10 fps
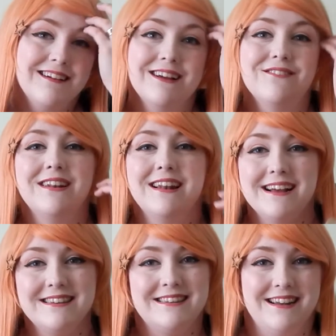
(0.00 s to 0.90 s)
And the
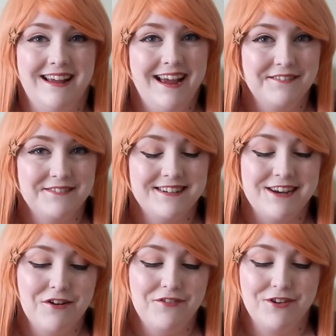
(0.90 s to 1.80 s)
last scent I have to
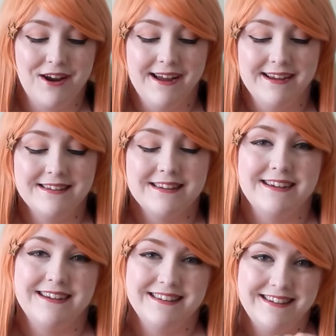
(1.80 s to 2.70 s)
share with you guys
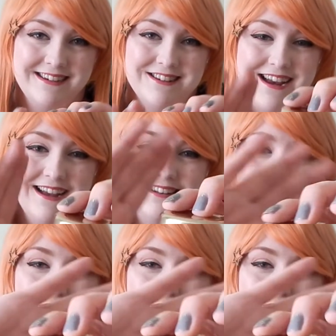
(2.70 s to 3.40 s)
is the Enchanted